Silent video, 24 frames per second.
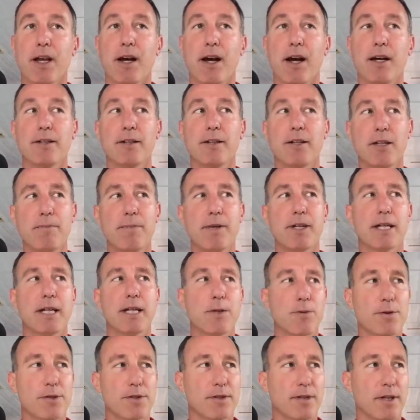a little bit
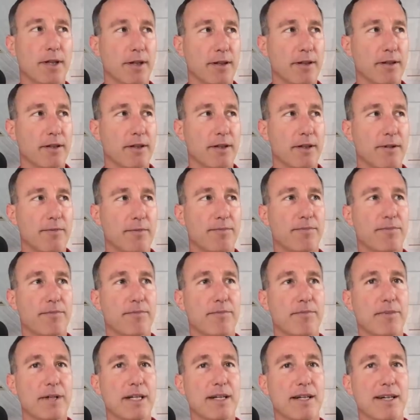interesting.
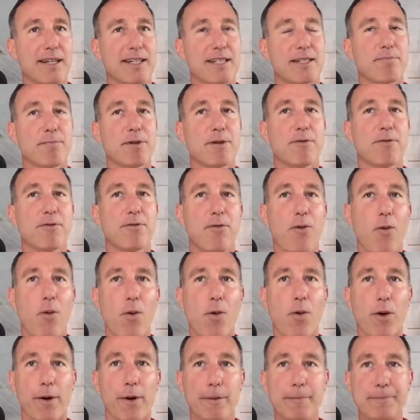Because
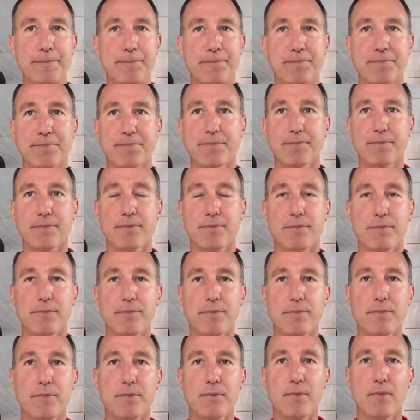before,
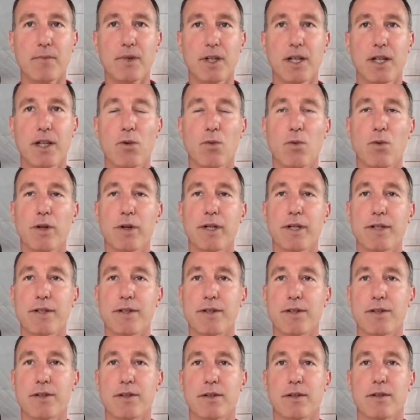it
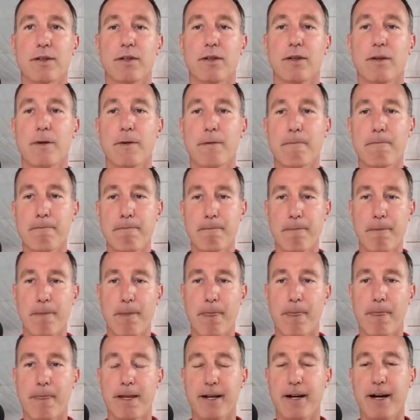was,
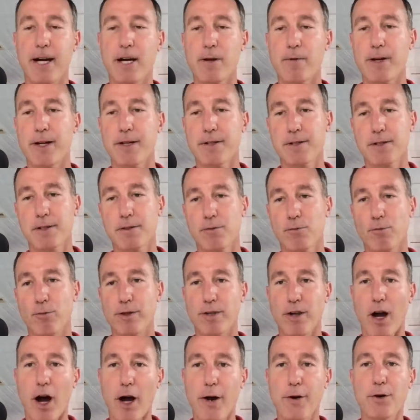the I R S
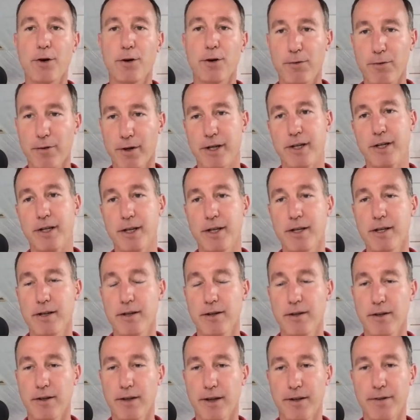was underfunded.
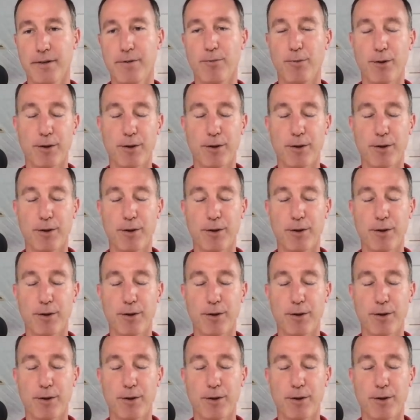Uh,